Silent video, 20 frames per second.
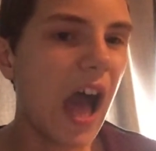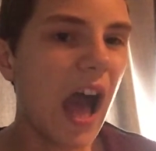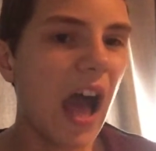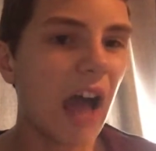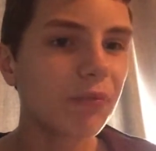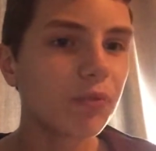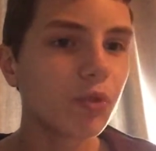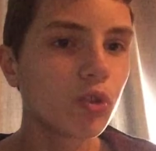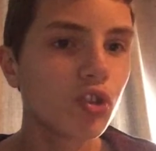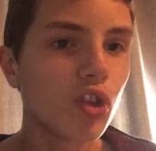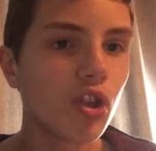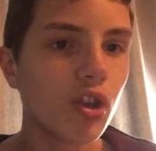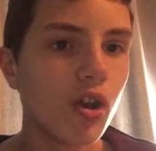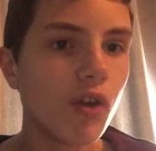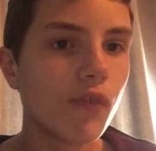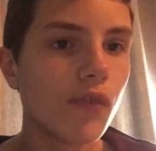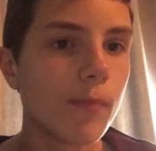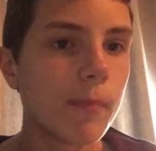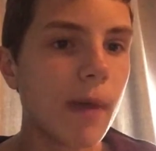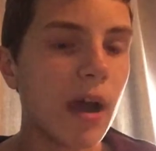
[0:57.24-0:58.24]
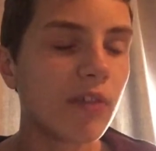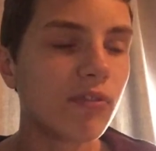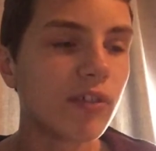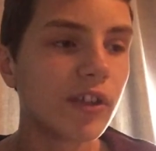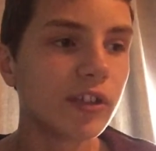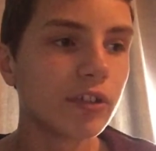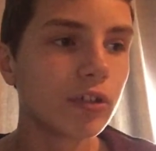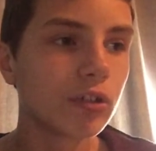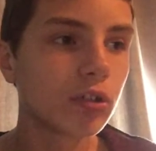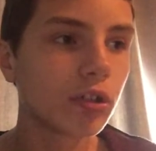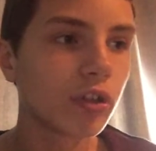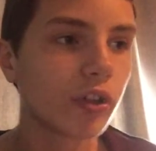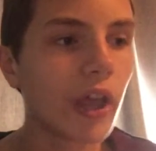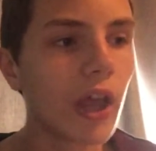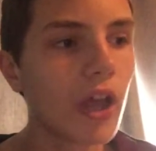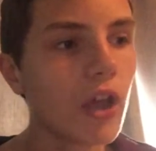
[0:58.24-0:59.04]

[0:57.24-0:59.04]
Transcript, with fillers: I'm just going to go for Matt Riddle because I